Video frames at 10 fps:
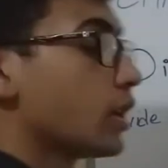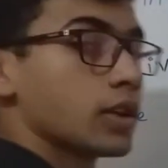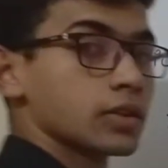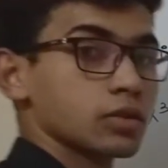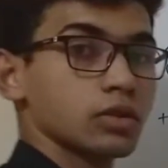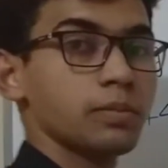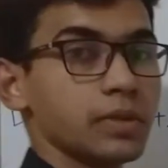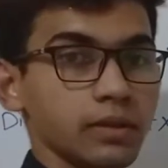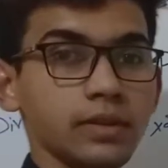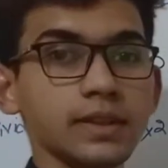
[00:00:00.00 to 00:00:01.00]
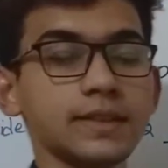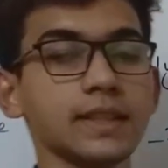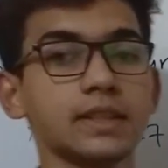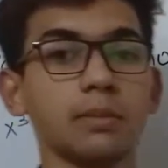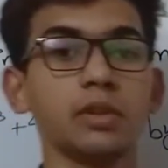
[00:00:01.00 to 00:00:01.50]
So the previous
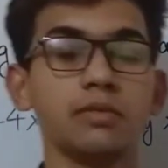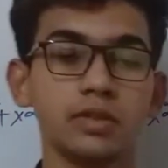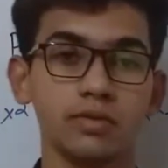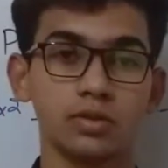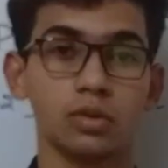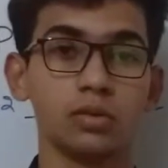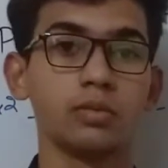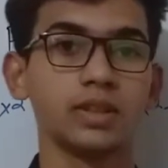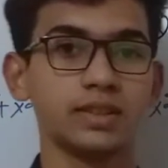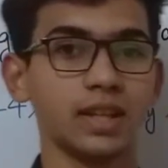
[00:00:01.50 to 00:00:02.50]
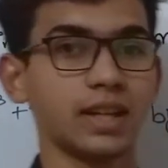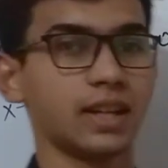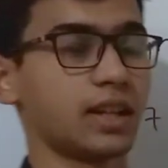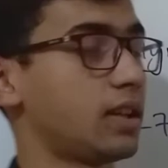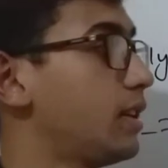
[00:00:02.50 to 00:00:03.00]
example which we solved was
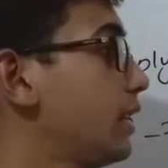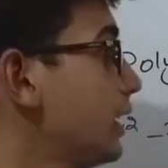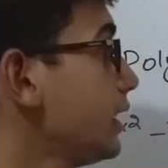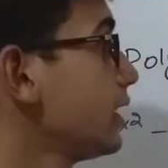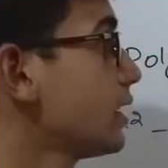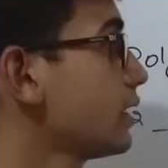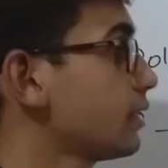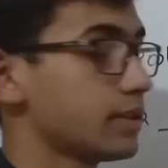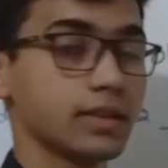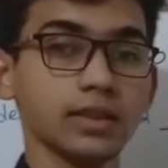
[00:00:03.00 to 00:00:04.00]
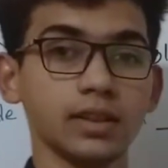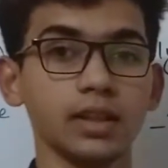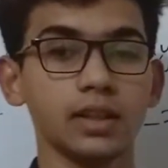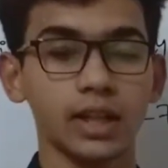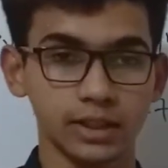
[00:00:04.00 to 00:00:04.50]
a linear
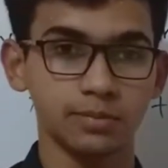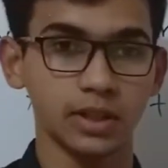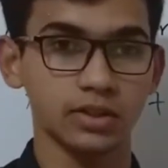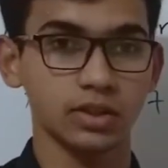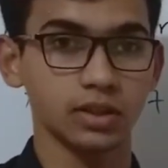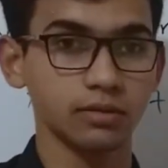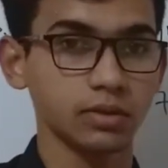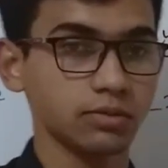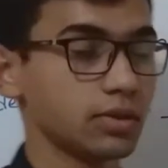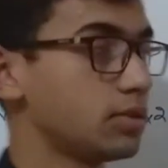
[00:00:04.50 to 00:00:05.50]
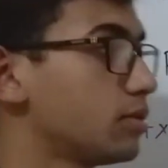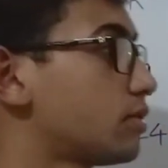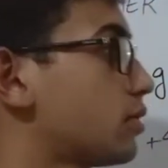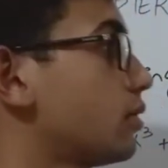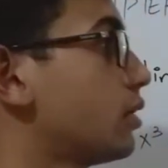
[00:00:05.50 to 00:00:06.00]
expression which we
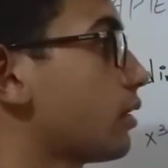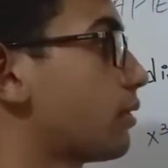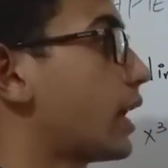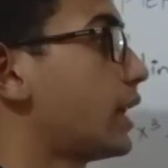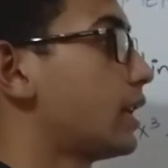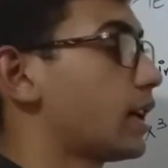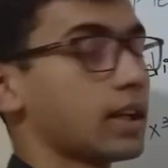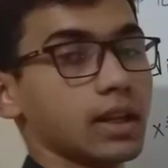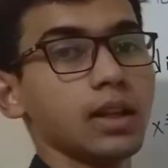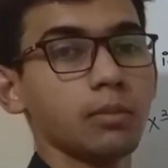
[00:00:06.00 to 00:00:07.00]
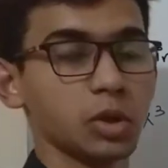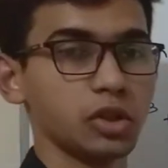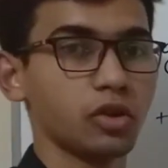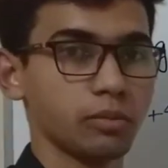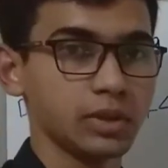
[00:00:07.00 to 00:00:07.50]
used to divide a
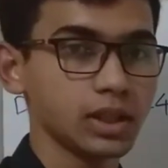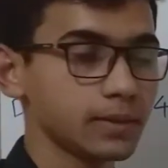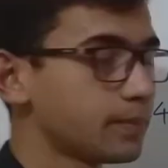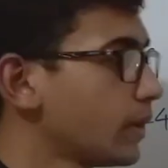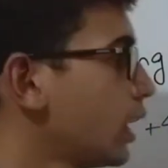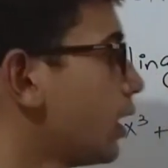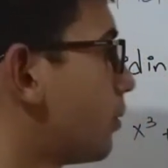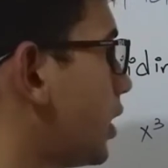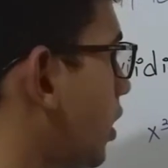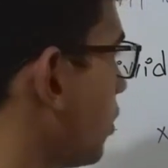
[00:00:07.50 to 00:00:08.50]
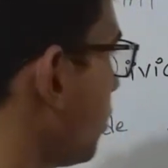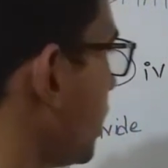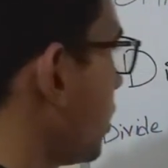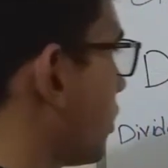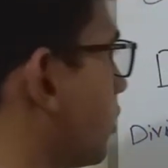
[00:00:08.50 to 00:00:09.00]
polynomial. But now
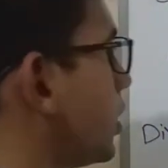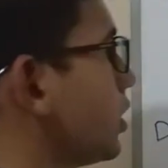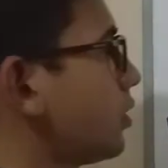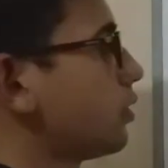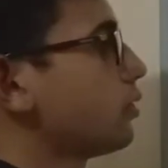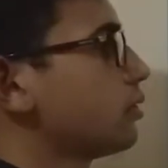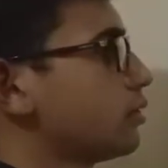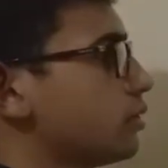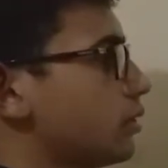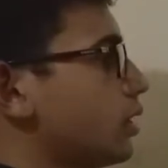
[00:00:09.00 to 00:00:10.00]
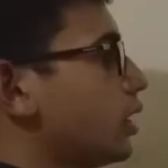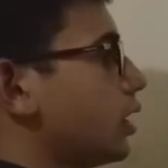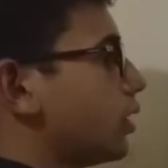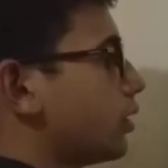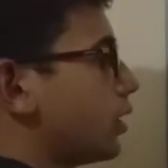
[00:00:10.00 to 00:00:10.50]
we are going to
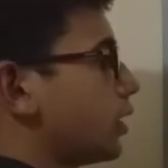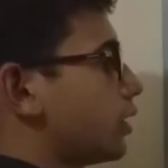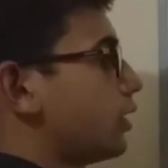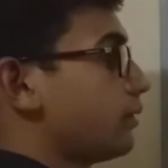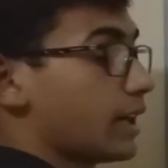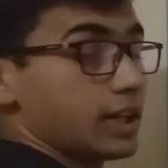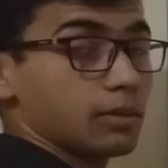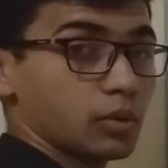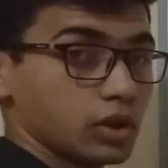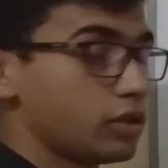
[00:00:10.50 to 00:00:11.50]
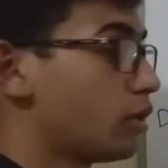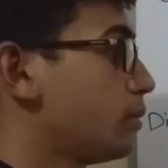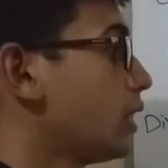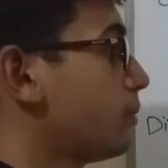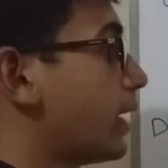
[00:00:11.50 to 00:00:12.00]
divide a
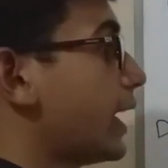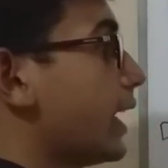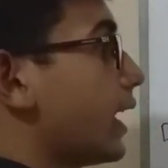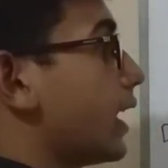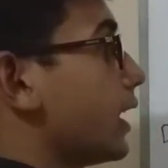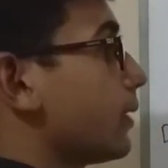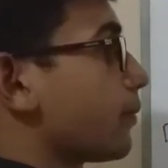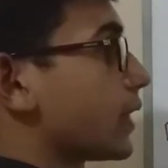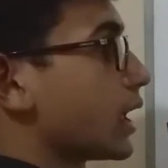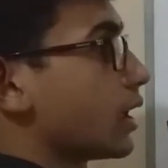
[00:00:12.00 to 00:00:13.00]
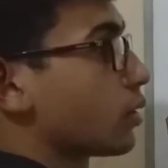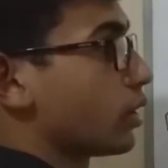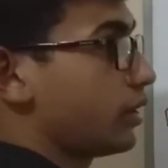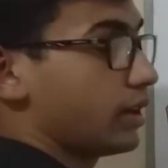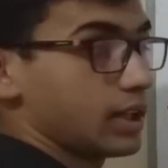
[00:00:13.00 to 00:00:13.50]
polynomial by a
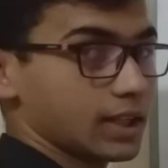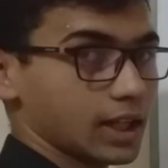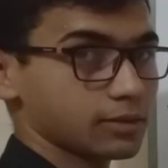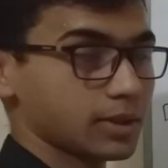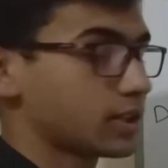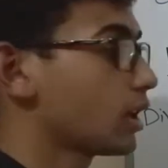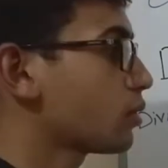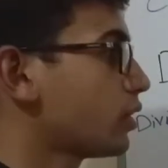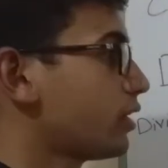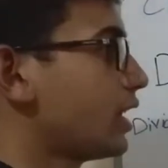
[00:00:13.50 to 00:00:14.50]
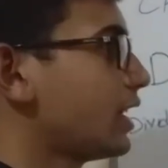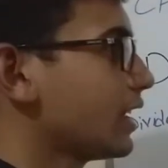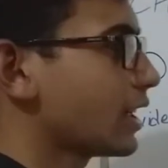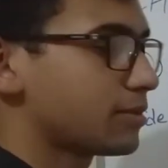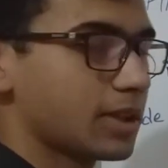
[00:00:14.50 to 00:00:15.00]
quadratic expression. A
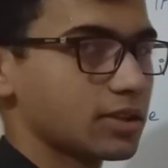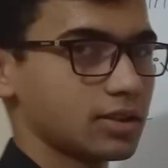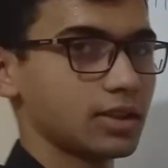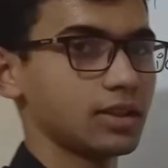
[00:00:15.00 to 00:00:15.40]
quadratic expression